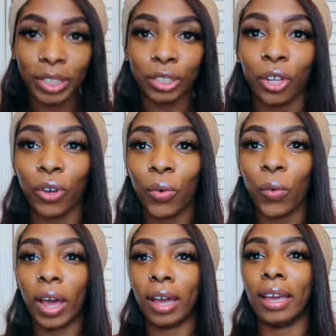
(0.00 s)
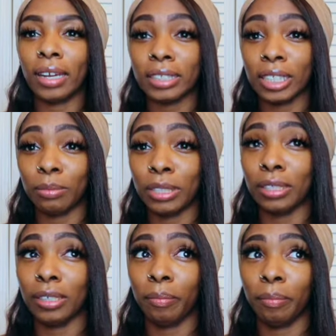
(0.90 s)
So I got
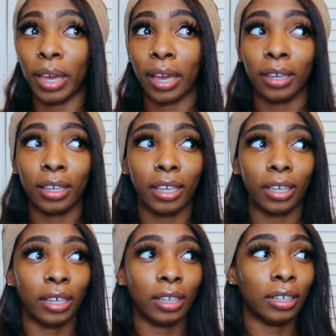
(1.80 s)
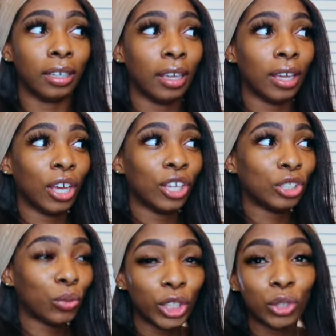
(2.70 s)
accepted back in
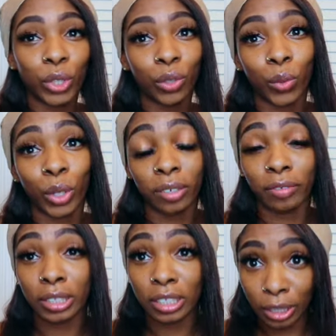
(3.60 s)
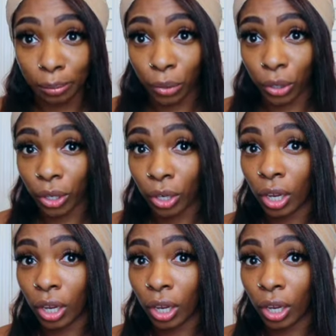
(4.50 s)
2021 of December.